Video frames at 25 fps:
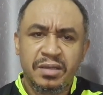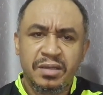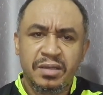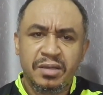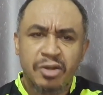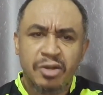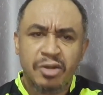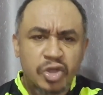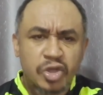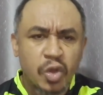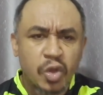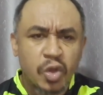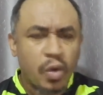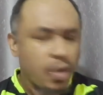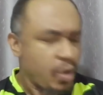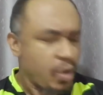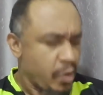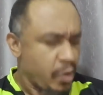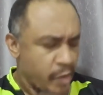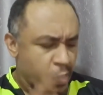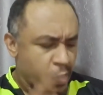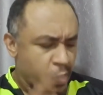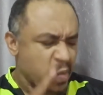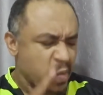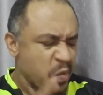So,
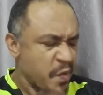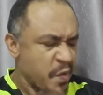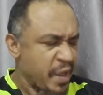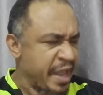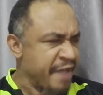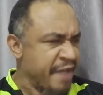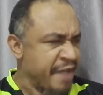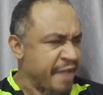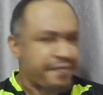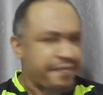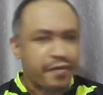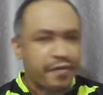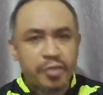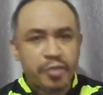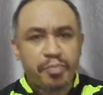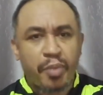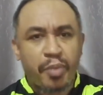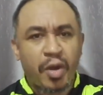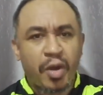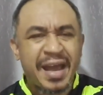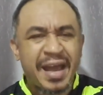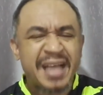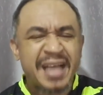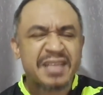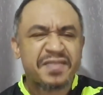a
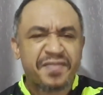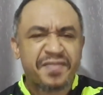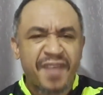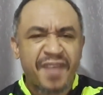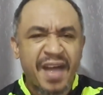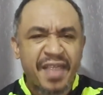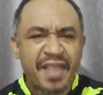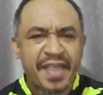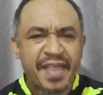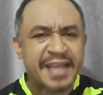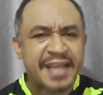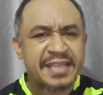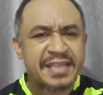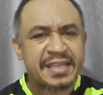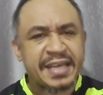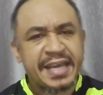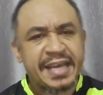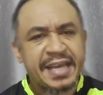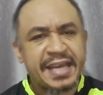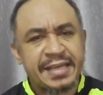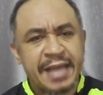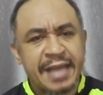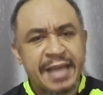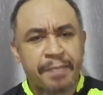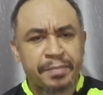footballer's father is
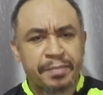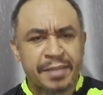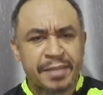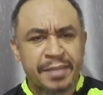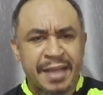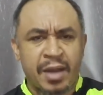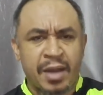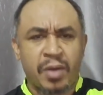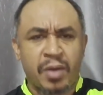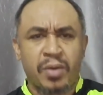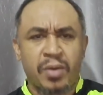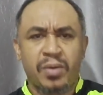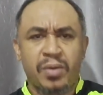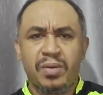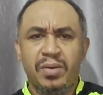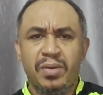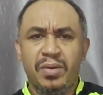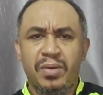kidnapped now.